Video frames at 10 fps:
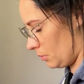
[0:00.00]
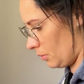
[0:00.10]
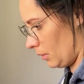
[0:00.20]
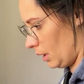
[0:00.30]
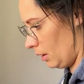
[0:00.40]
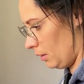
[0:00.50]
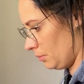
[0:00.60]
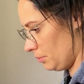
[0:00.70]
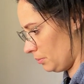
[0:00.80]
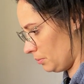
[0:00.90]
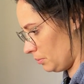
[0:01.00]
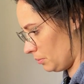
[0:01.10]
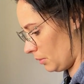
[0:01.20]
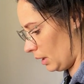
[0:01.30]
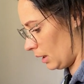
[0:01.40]
And
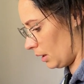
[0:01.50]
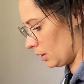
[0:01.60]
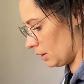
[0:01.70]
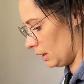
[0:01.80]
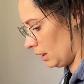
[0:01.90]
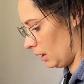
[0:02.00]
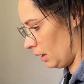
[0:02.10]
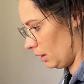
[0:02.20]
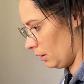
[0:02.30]
that goes there,